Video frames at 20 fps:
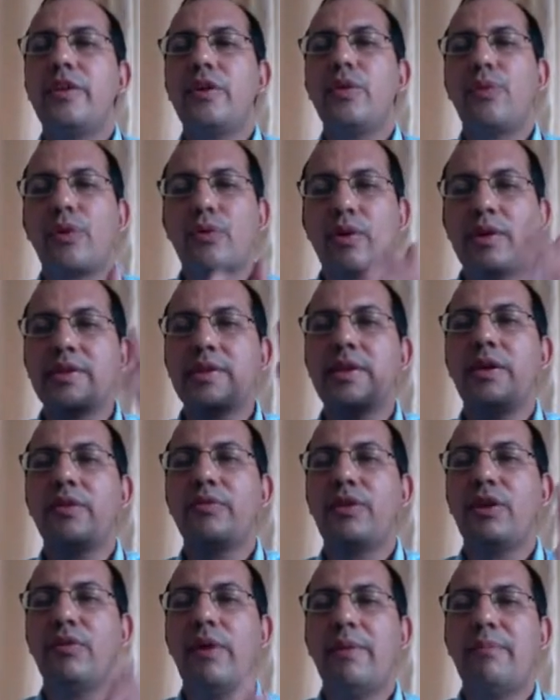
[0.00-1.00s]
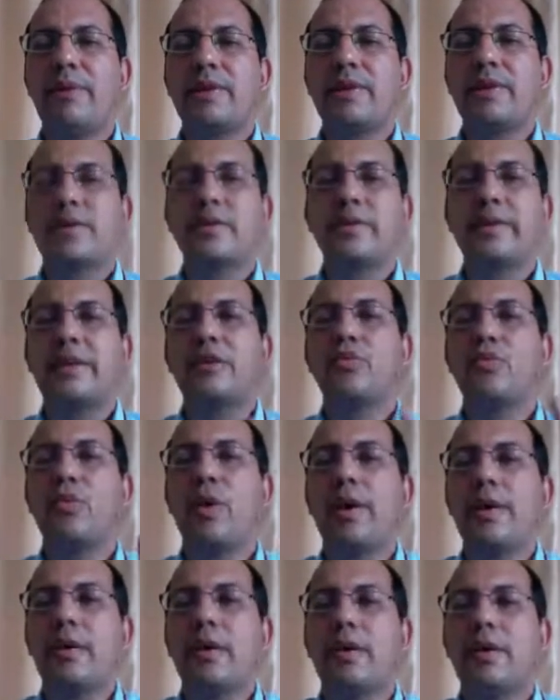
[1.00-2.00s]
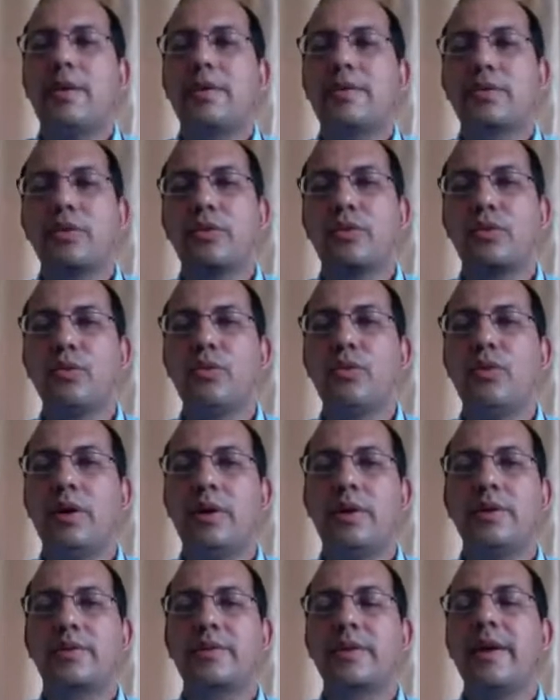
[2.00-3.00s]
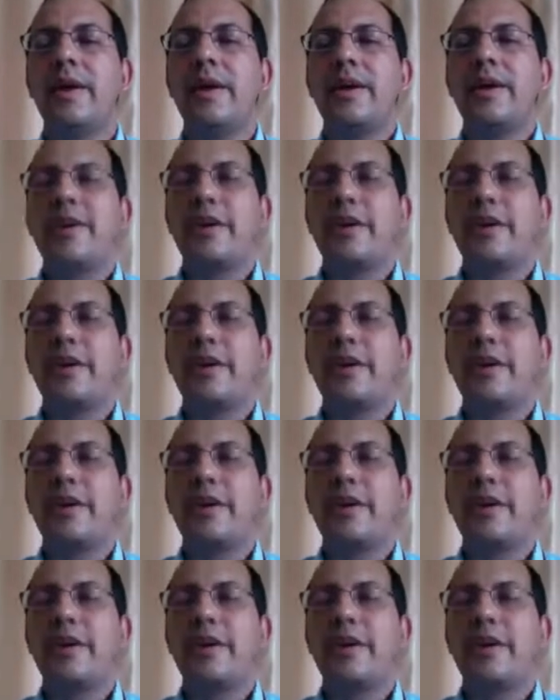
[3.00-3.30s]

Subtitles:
The frequency of the vibration, that is 1 hertz or 2 hertz,